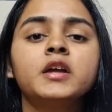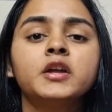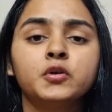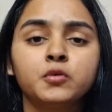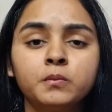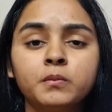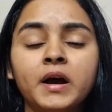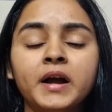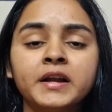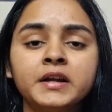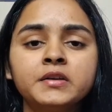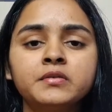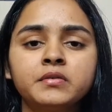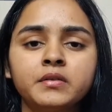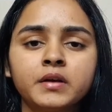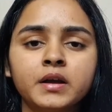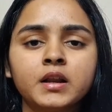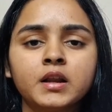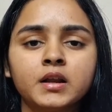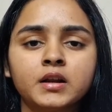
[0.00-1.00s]
You might
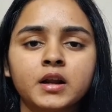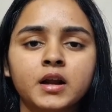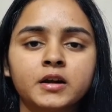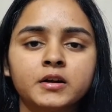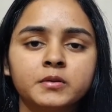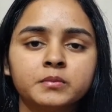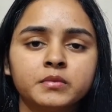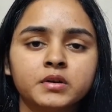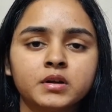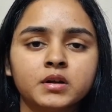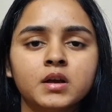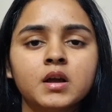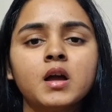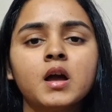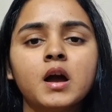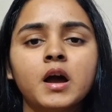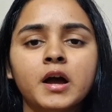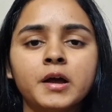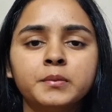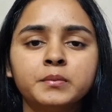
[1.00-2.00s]
fail anatomy.
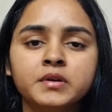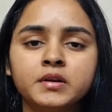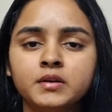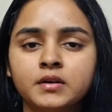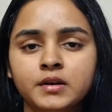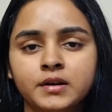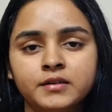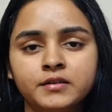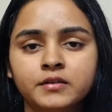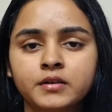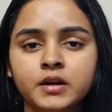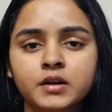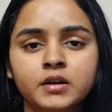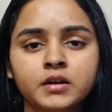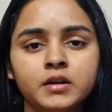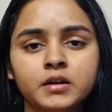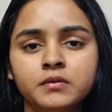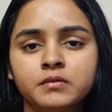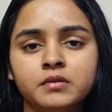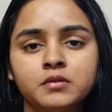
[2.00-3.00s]
I mean, literally,
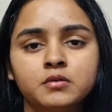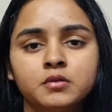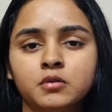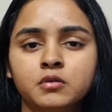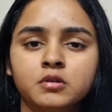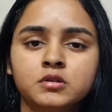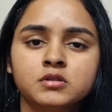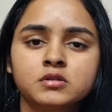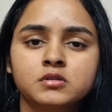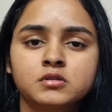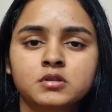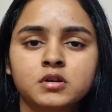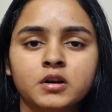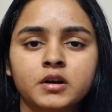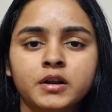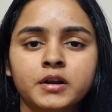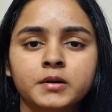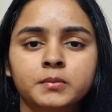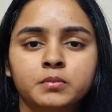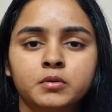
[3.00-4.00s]
if you don't
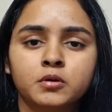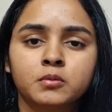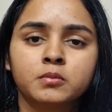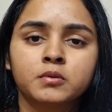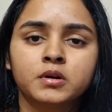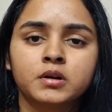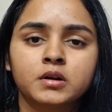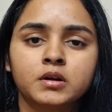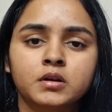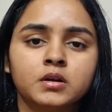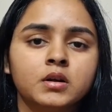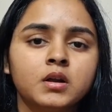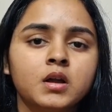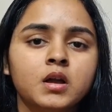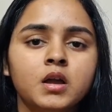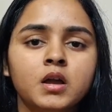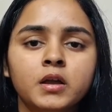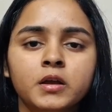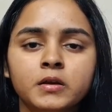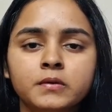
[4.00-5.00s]
study it properly.
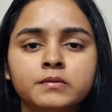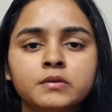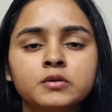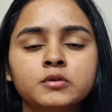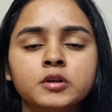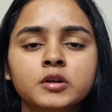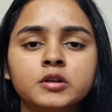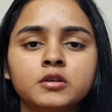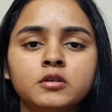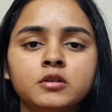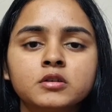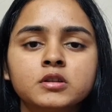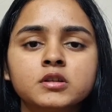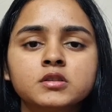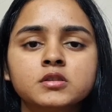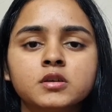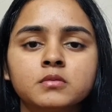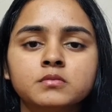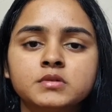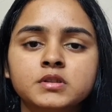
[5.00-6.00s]
If you ignore the
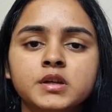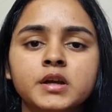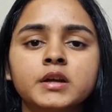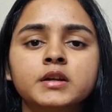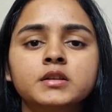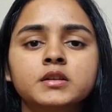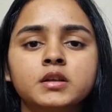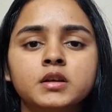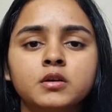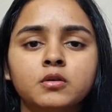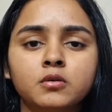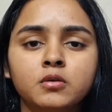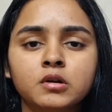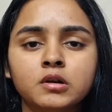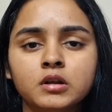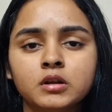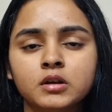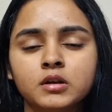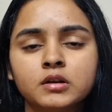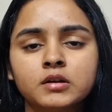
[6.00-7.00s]
subject the
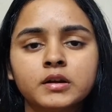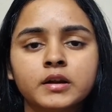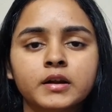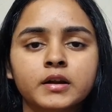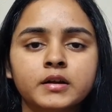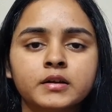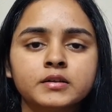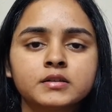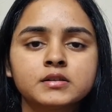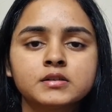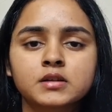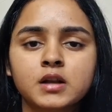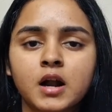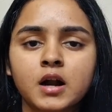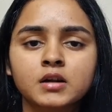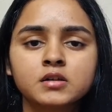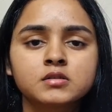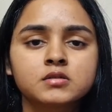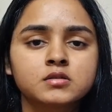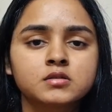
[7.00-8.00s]
whole year and
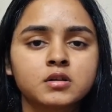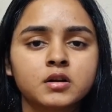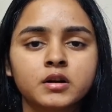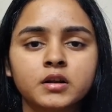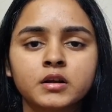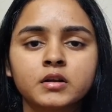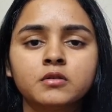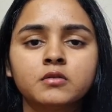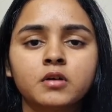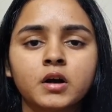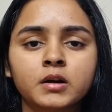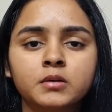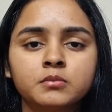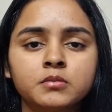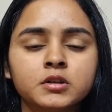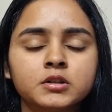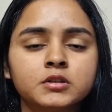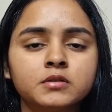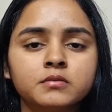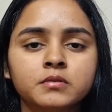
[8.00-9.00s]
start studying 1
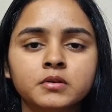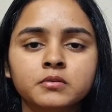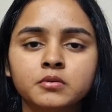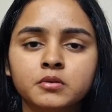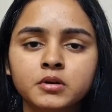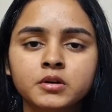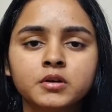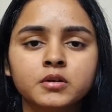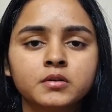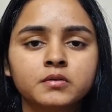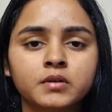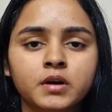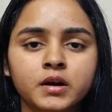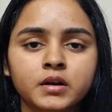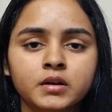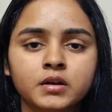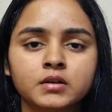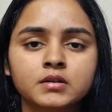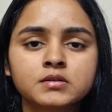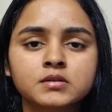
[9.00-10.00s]
month before your
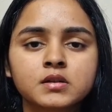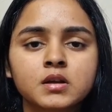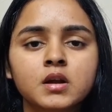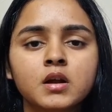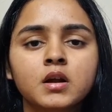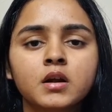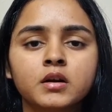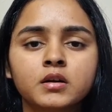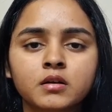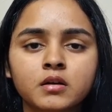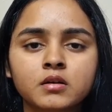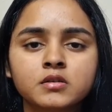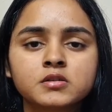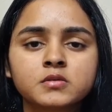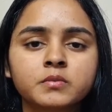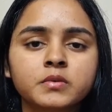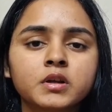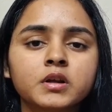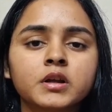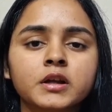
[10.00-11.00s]
finals,
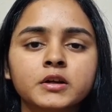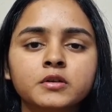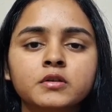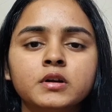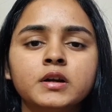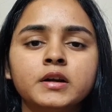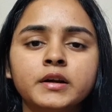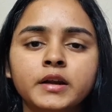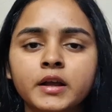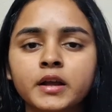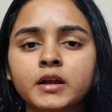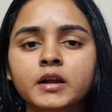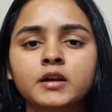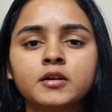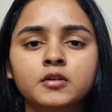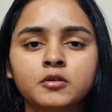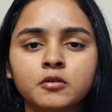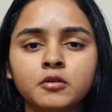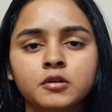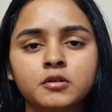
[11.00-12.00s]
trust me, it will take a
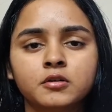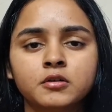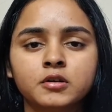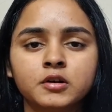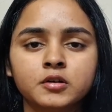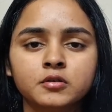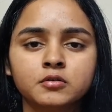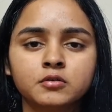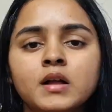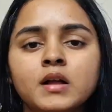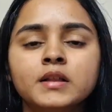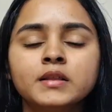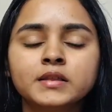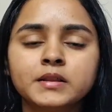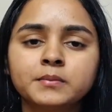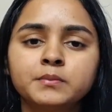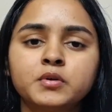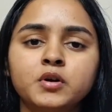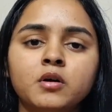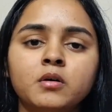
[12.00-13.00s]
toll on you.
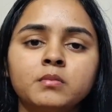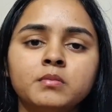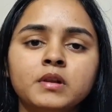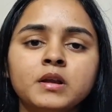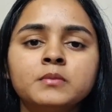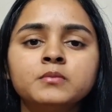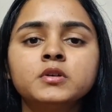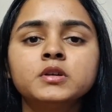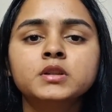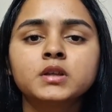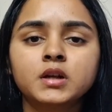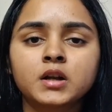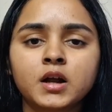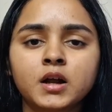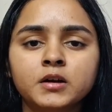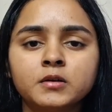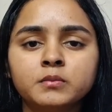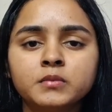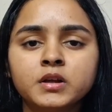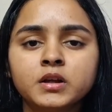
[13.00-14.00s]
The problem with
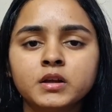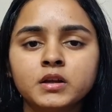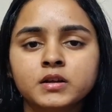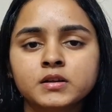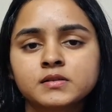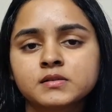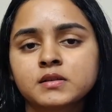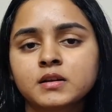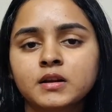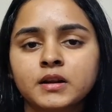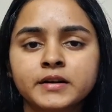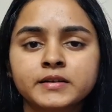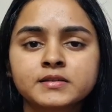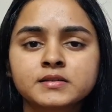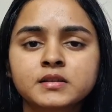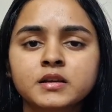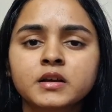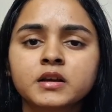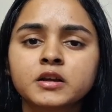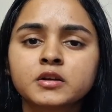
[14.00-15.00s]
anatomy is,
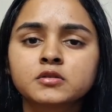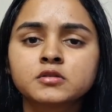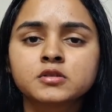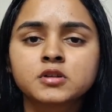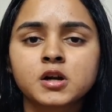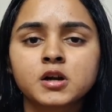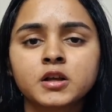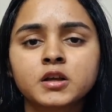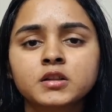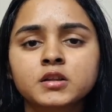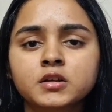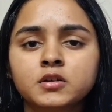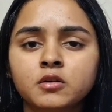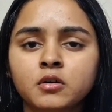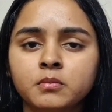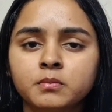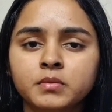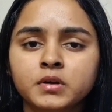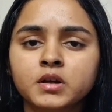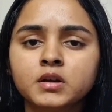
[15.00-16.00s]
let's say you study the
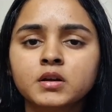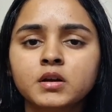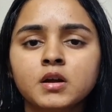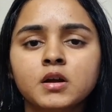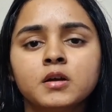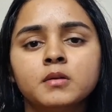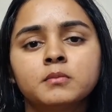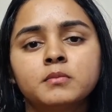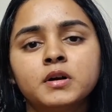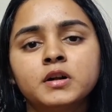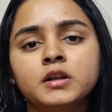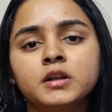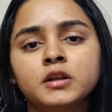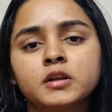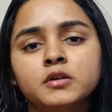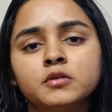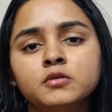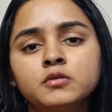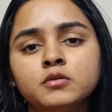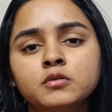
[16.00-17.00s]
topic but
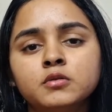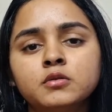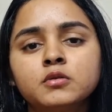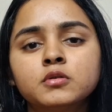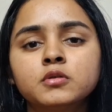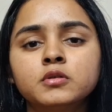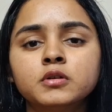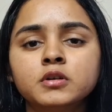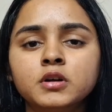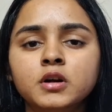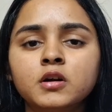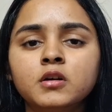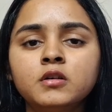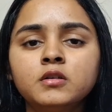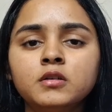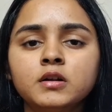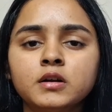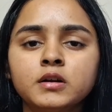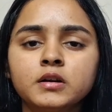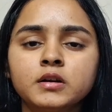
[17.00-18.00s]
you could
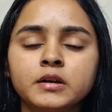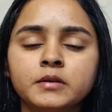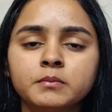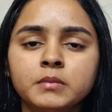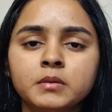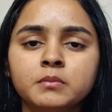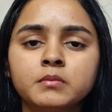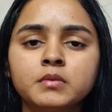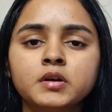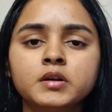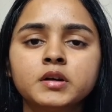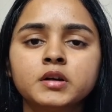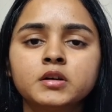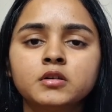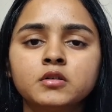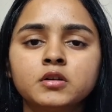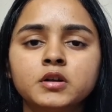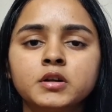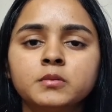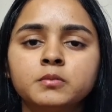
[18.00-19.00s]
not remember it
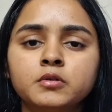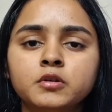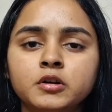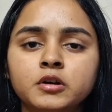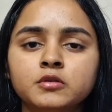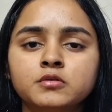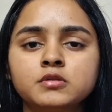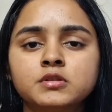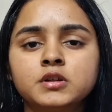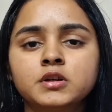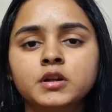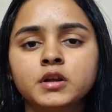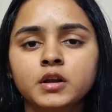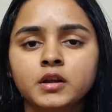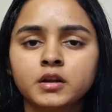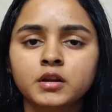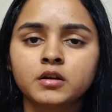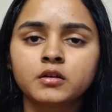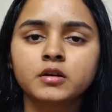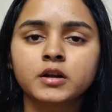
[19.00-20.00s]
or reproduce it
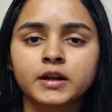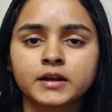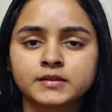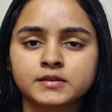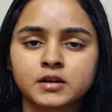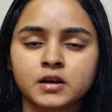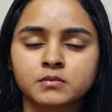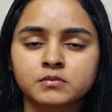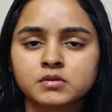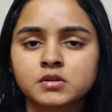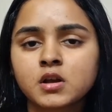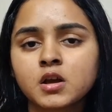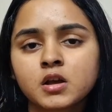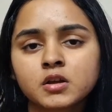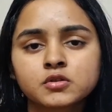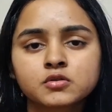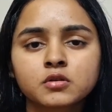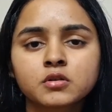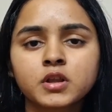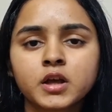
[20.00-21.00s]
in your exams.
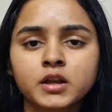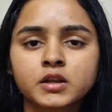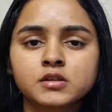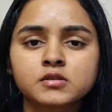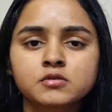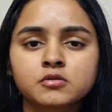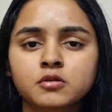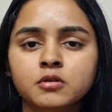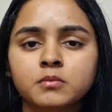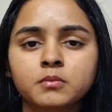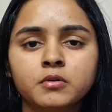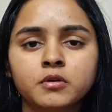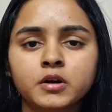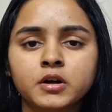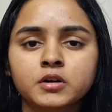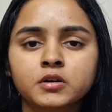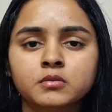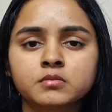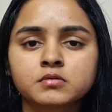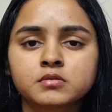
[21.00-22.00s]
So there is no
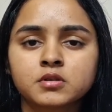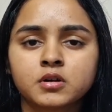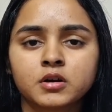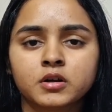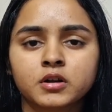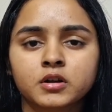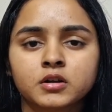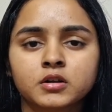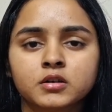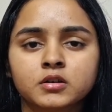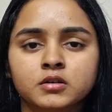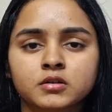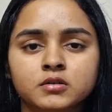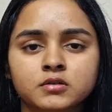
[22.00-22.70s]
point of studying.